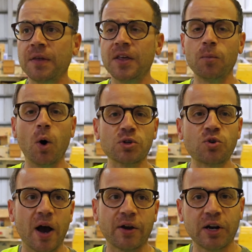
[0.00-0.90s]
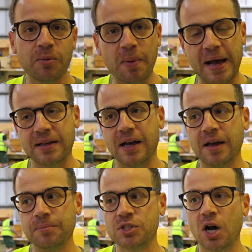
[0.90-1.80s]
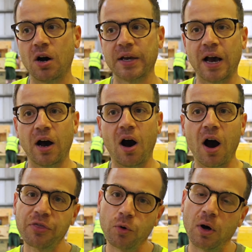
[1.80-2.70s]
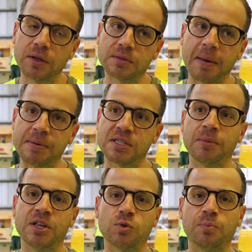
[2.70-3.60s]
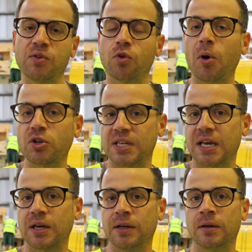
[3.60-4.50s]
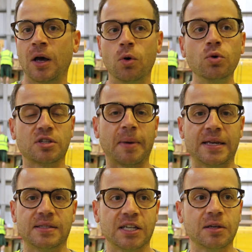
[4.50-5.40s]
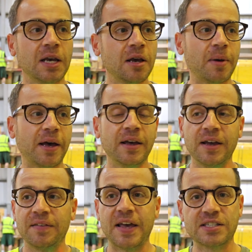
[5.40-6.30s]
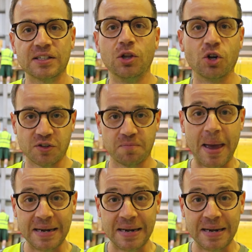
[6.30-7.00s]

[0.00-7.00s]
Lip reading: What was quite incredible about Target, I thought maybe some of this would be robotic and automated, but there's lots of men